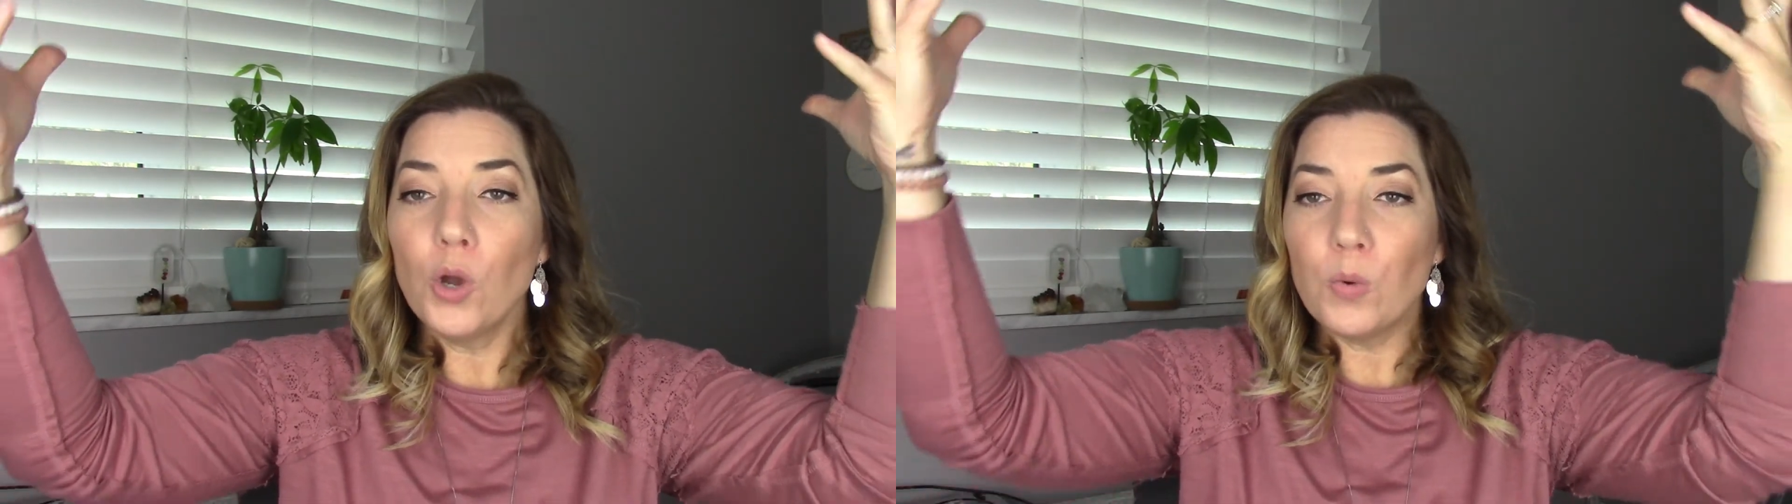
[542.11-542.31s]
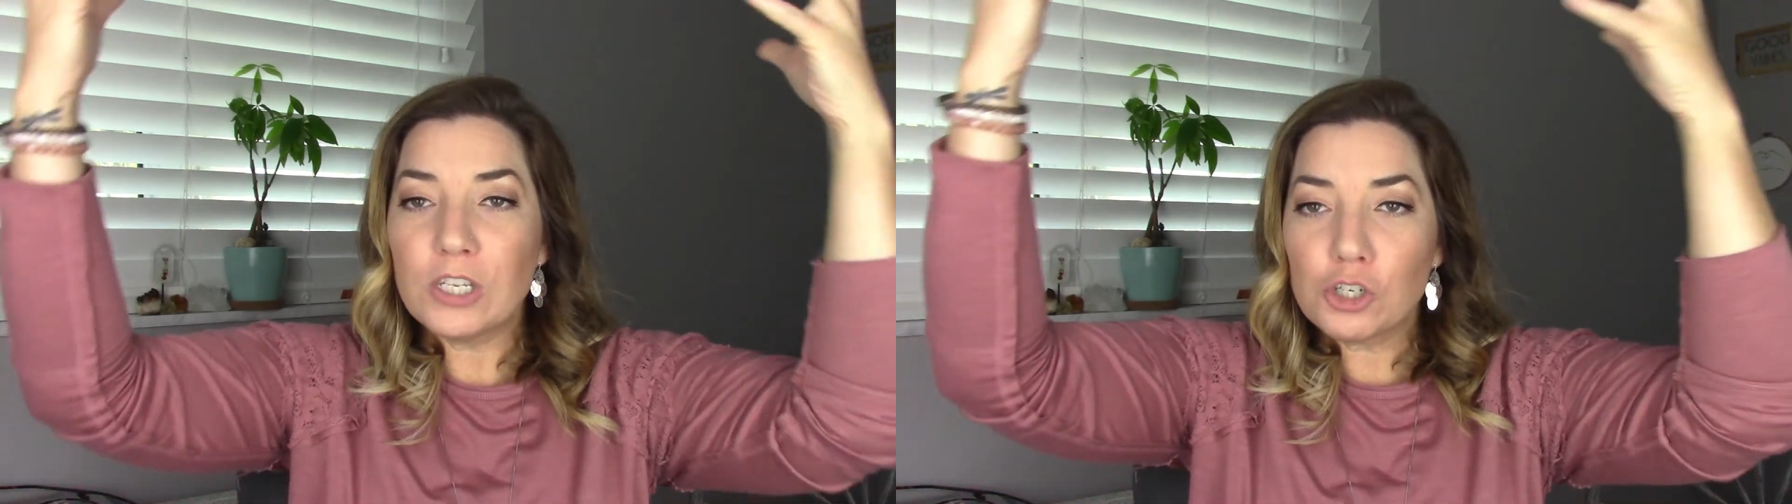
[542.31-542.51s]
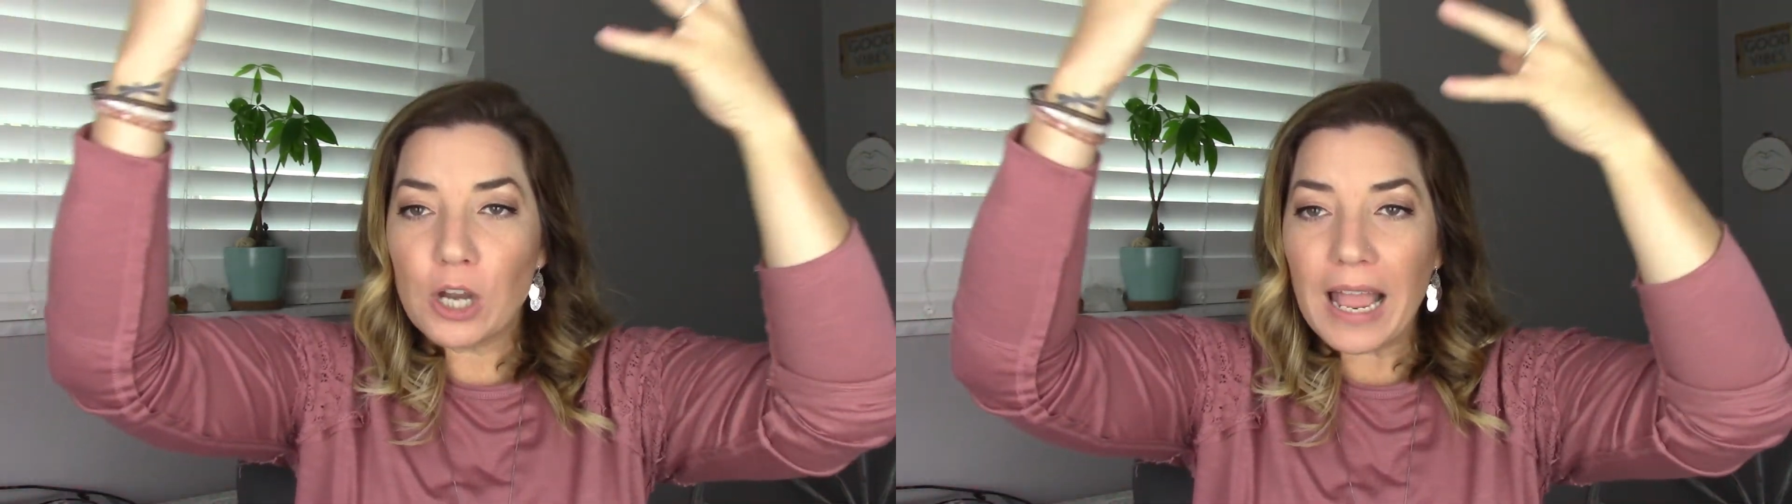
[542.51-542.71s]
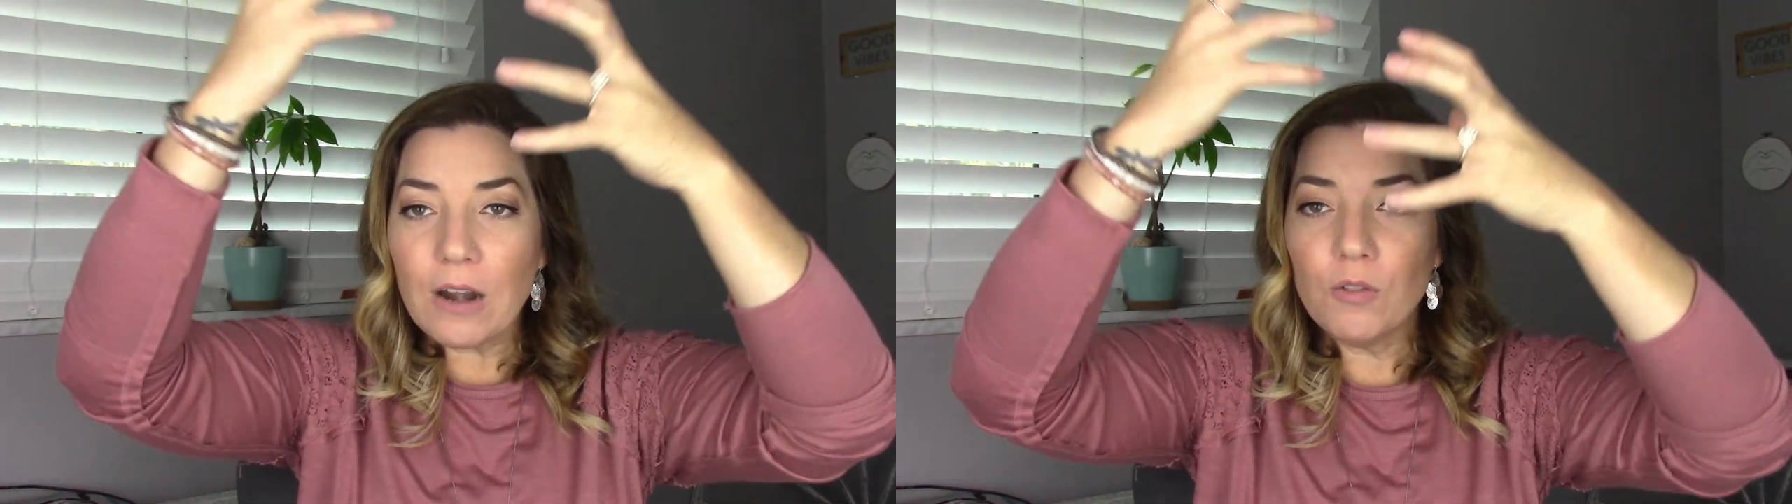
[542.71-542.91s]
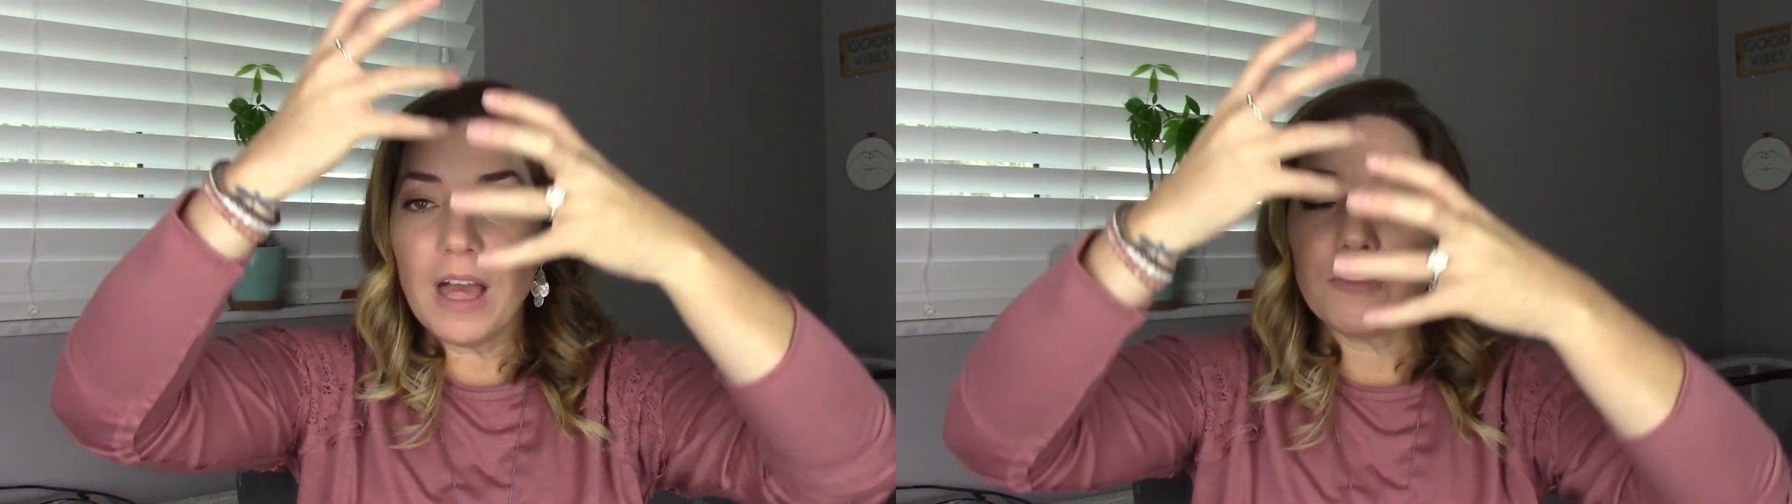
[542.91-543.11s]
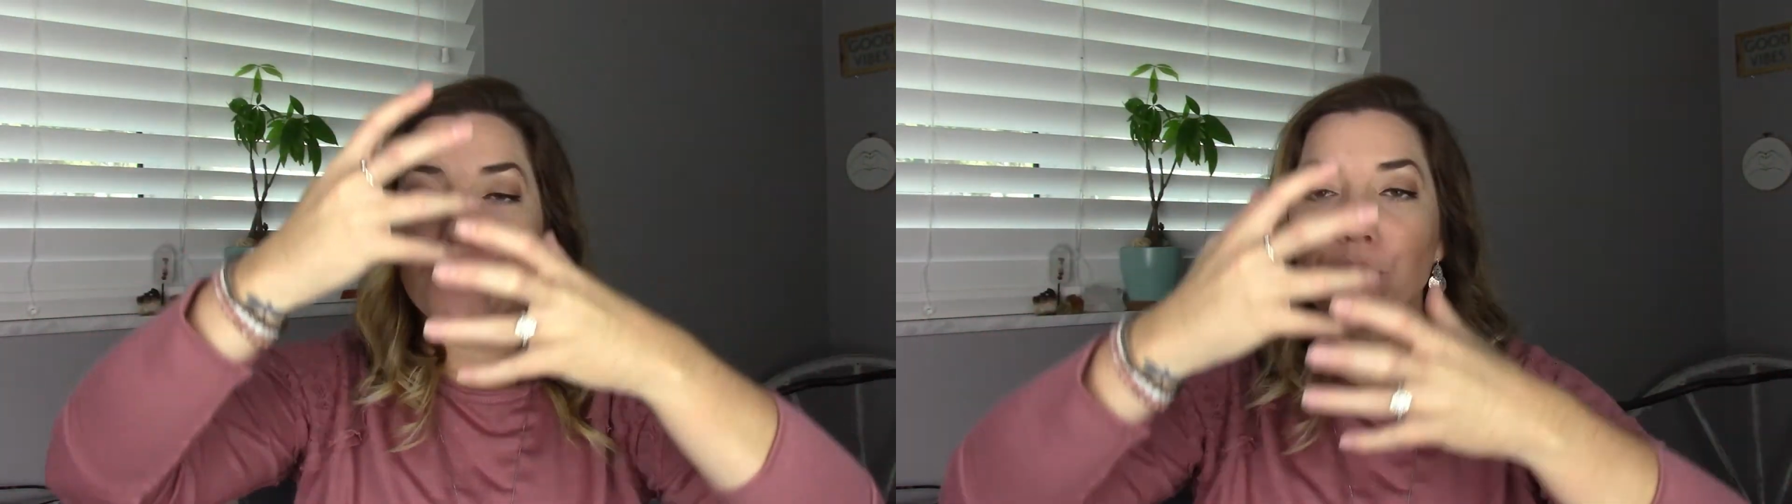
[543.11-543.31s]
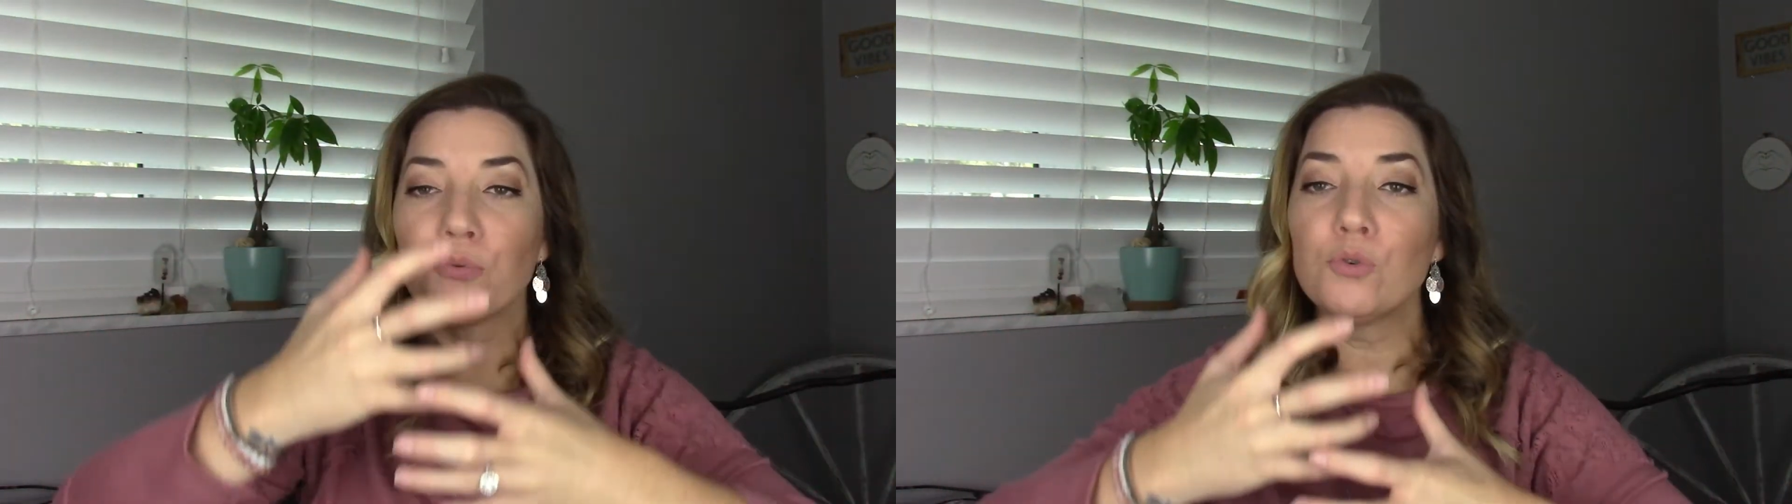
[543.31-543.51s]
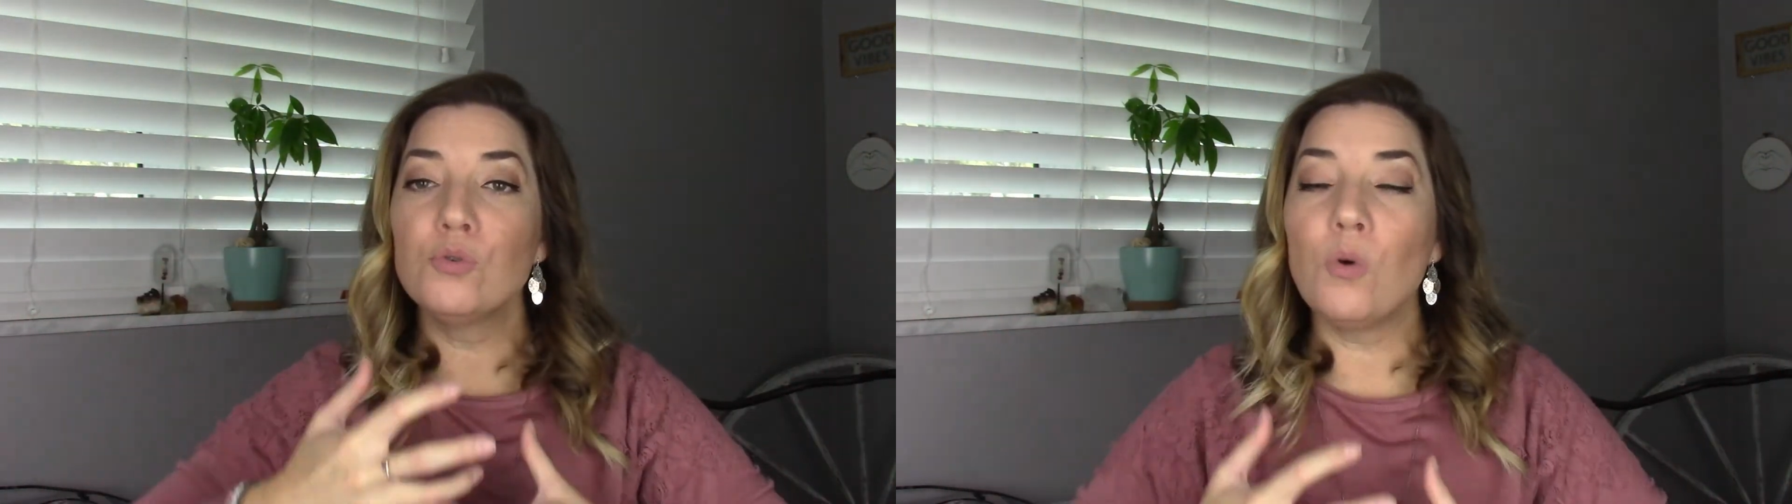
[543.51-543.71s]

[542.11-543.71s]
We channel that through